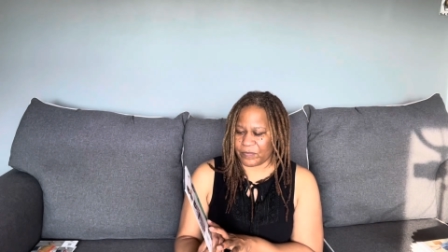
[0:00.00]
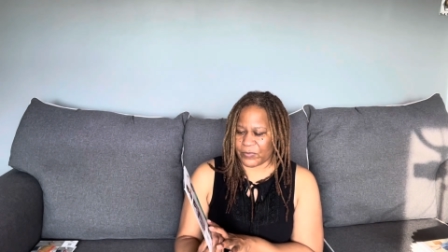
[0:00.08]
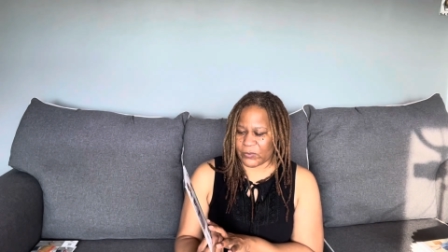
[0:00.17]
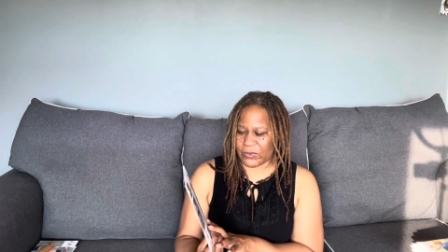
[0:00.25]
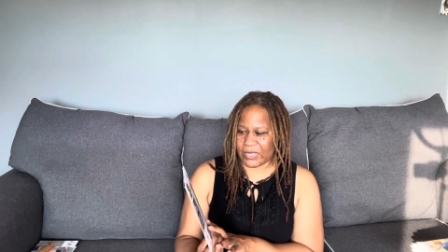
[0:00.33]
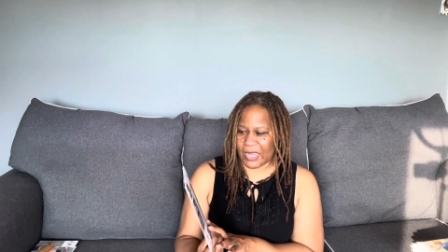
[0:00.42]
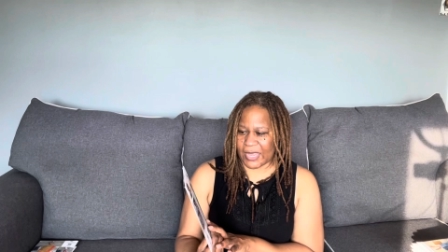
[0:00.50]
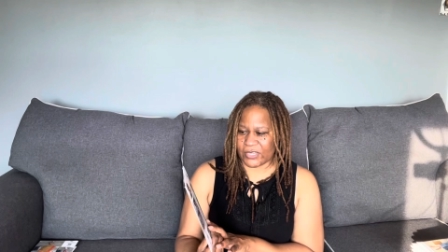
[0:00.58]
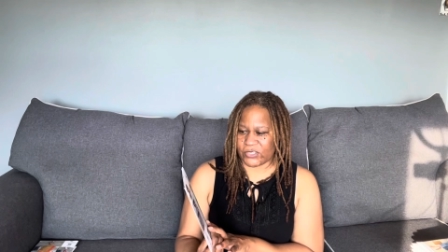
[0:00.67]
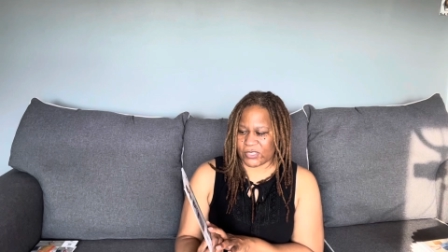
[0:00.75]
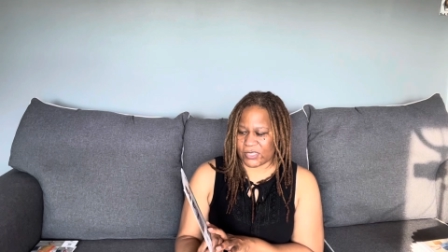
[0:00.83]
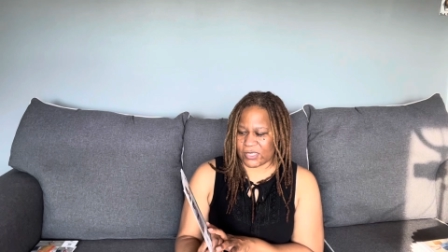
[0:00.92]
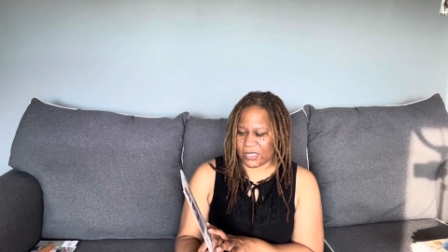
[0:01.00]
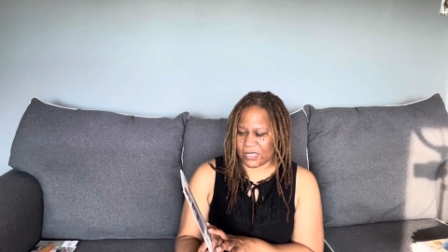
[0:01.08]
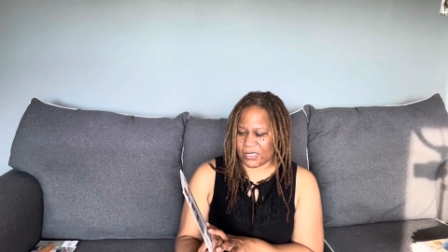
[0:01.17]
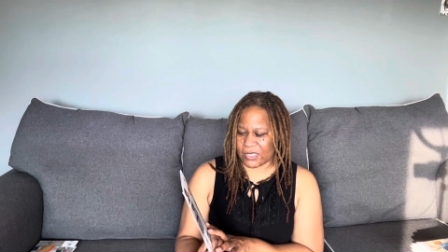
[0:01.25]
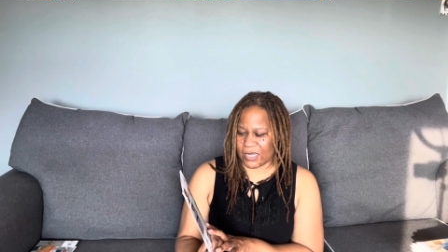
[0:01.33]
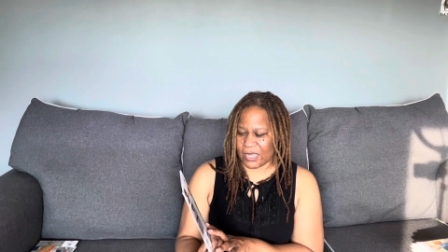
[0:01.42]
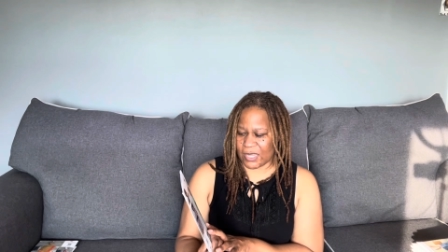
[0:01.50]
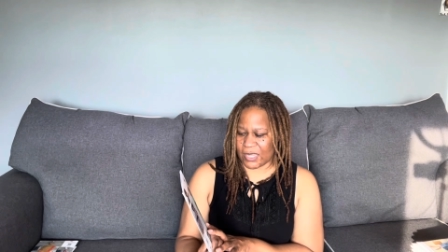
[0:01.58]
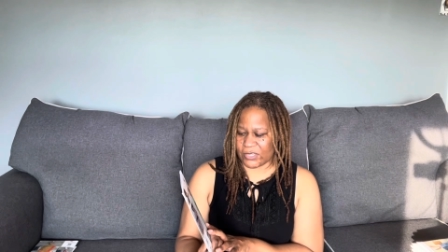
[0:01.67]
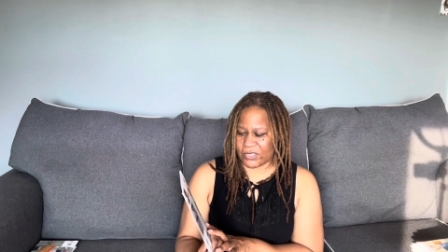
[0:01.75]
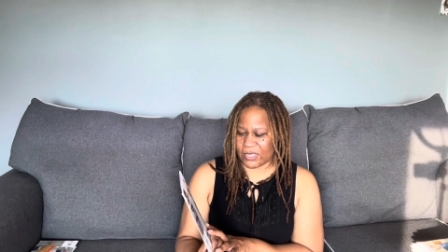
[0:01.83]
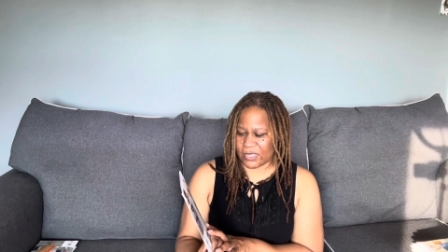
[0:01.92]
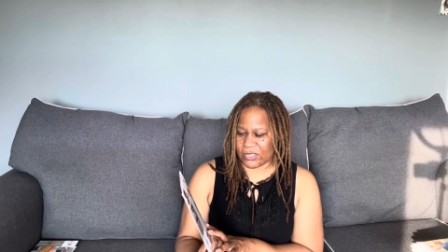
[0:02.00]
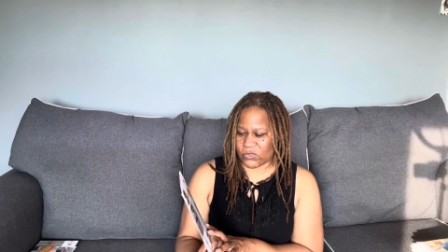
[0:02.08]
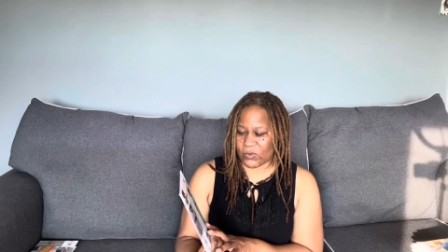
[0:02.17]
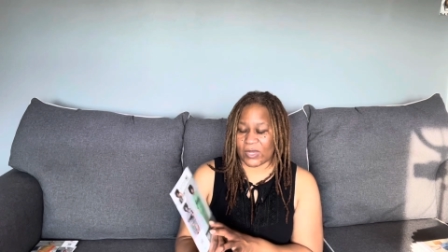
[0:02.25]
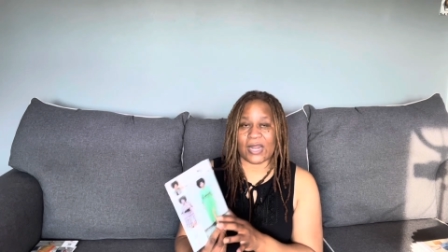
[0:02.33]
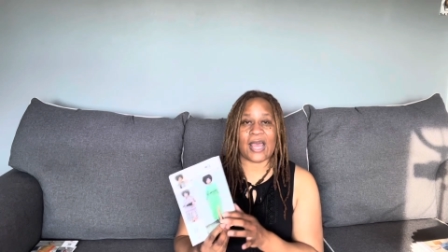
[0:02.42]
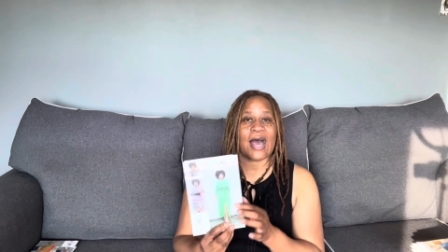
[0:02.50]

really anxious to get into this one.